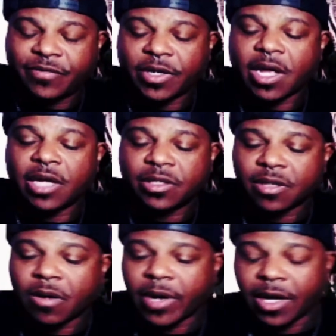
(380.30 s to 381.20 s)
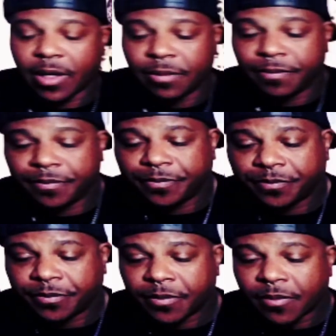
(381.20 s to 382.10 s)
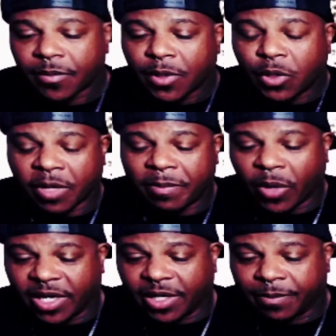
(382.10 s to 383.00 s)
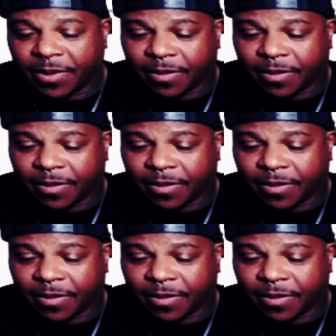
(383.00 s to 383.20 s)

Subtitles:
conscious goal right here. You could be wanting to